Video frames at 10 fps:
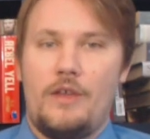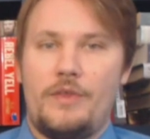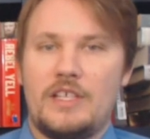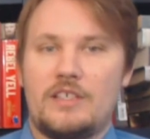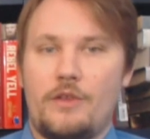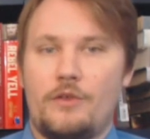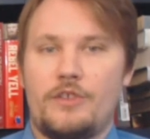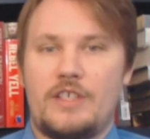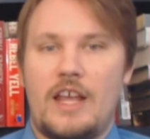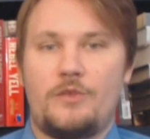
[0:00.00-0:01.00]
these southern
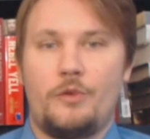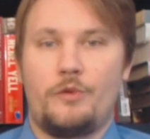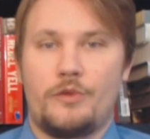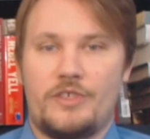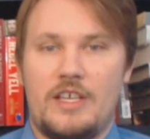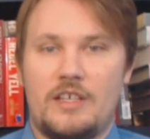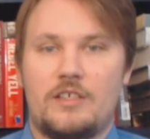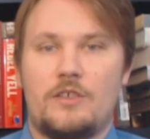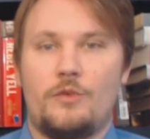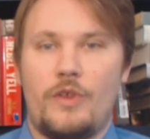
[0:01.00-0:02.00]
states would
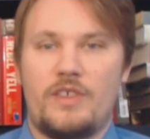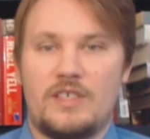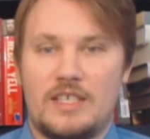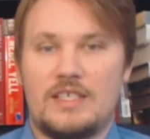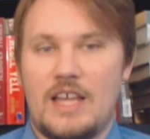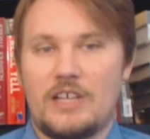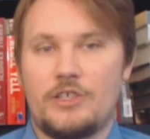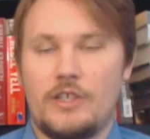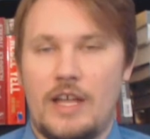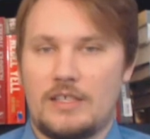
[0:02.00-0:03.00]
resist with
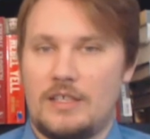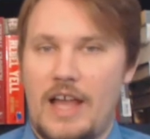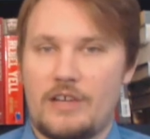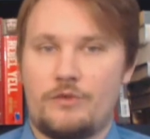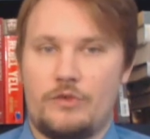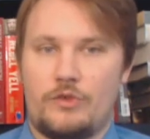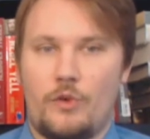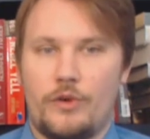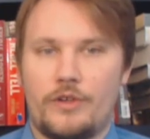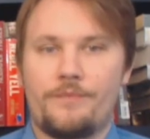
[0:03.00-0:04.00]
secession as a last
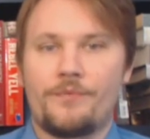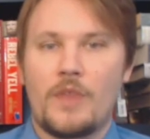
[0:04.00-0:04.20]
resort.